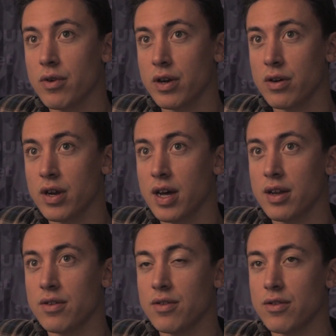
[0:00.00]
very good at.
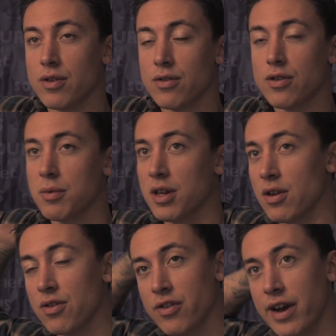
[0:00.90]
There's too many
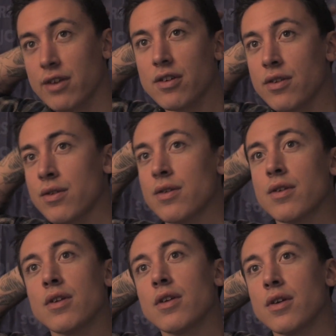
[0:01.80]
distractions.
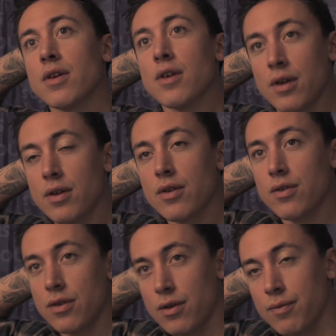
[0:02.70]

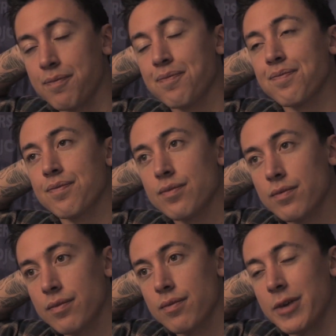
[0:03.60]
So,
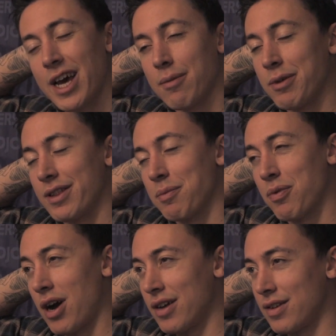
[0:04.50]
yeah, but the
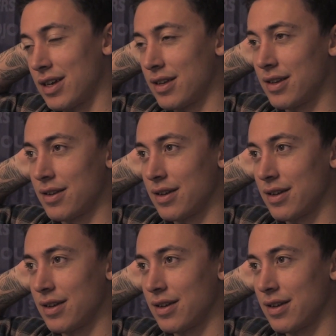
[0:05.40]
process